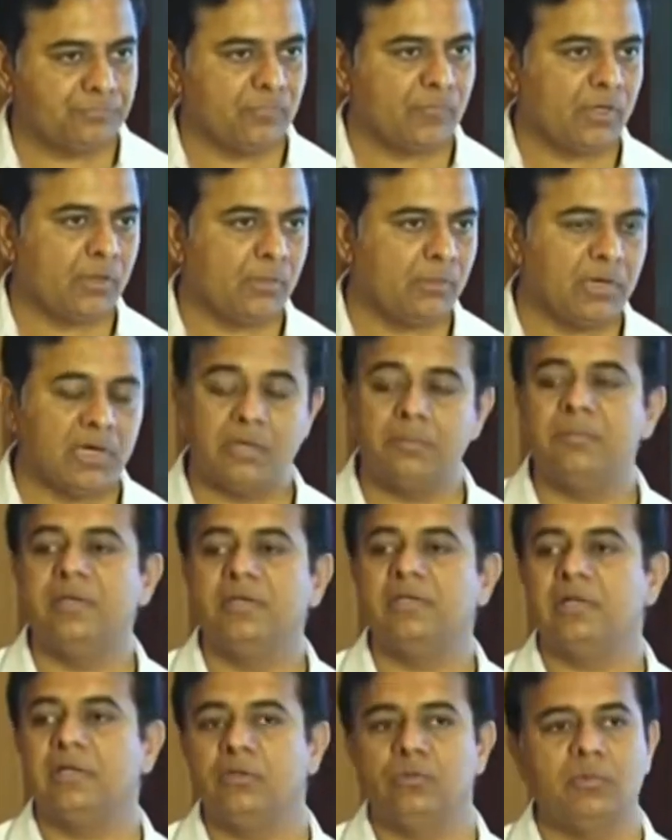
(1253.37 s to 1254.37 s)
But let me
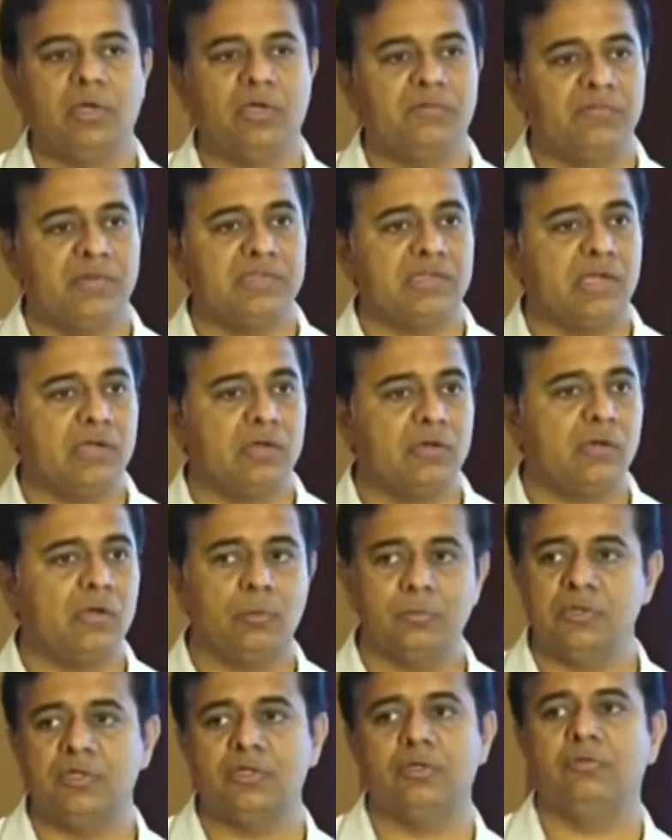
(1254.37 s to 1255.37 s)
tell you, my friends, I don't know how
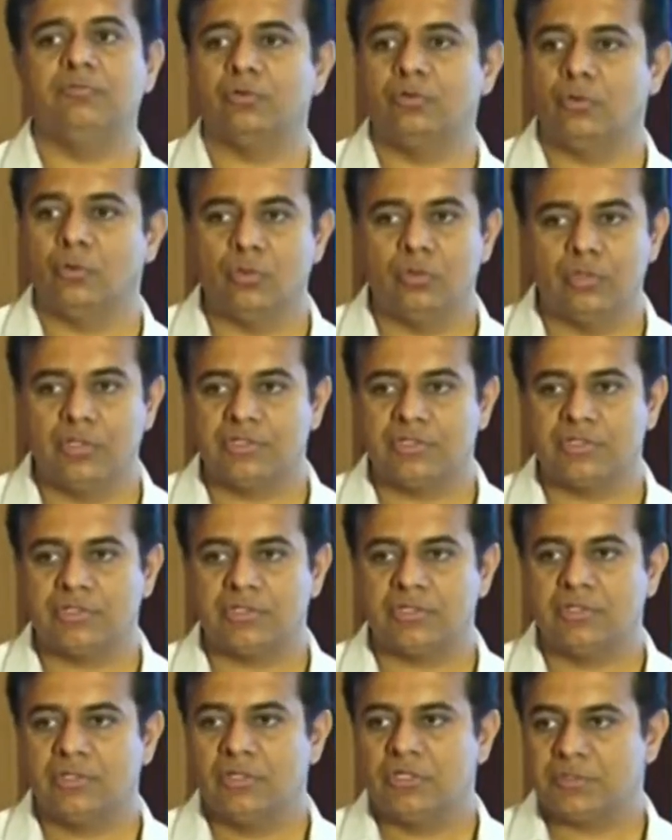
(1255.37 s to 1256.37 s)
many of you know this,
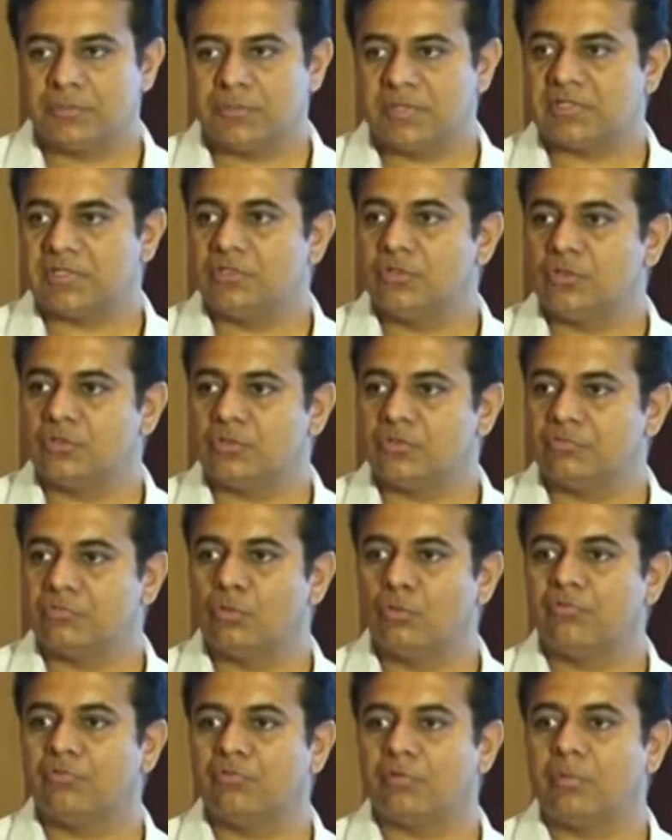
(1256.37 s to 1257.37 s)
especially those of you who
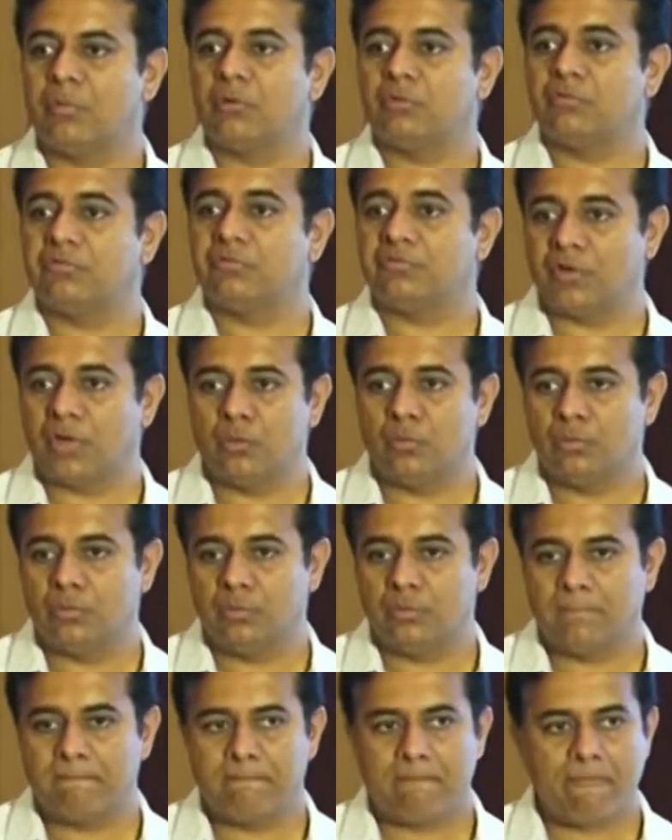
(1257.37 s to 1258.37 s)
are from out of town.
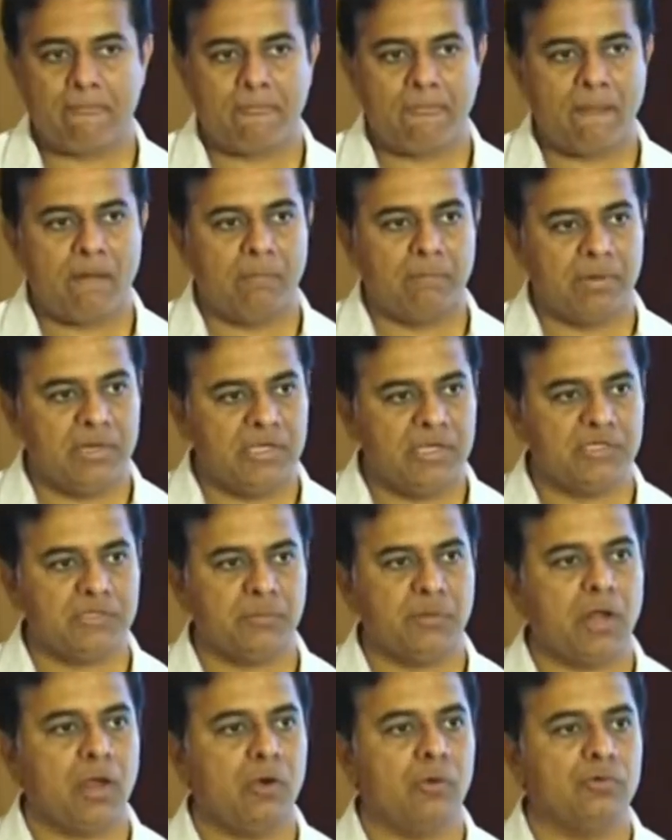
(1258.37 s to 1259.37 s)
Please
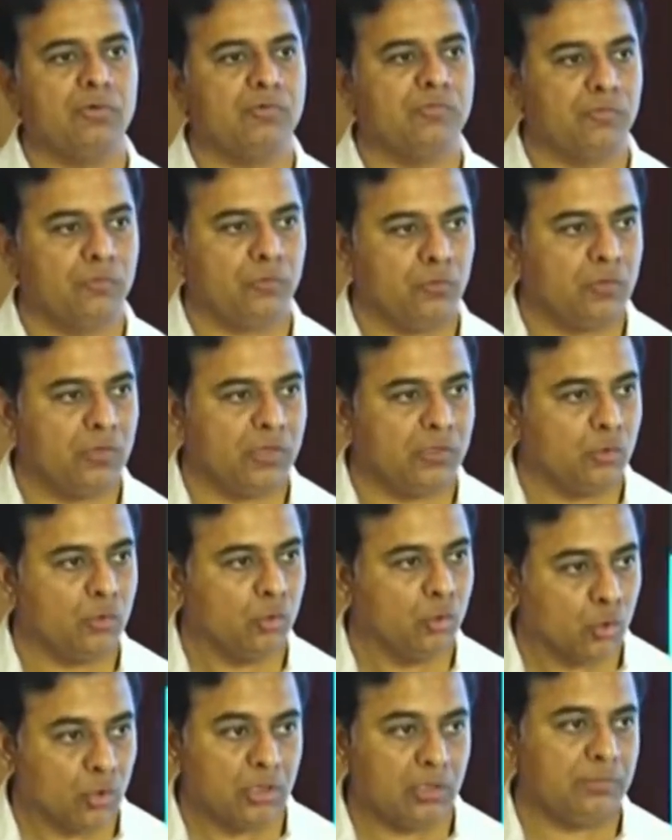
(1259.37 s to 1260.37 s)
pull out your phone and
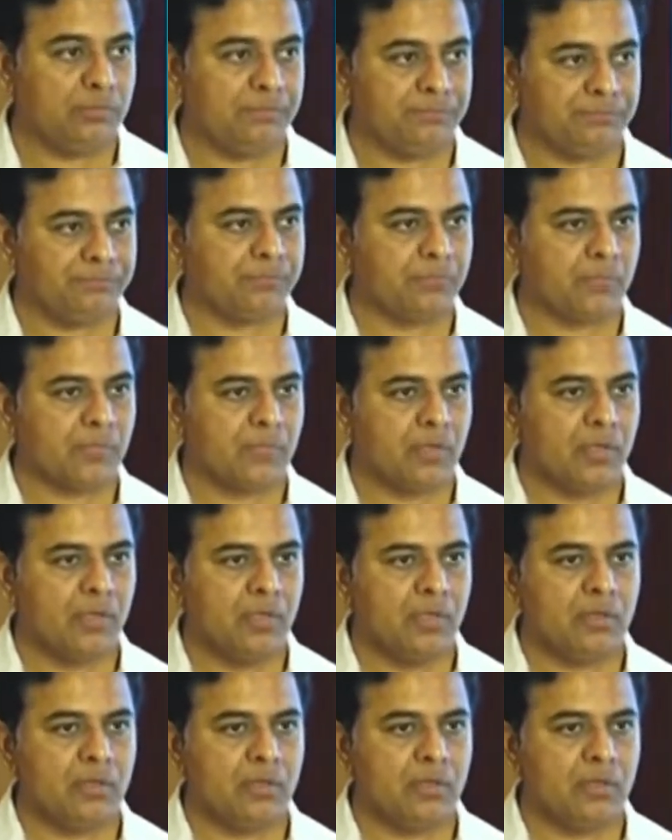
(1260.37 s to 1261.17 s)
Google the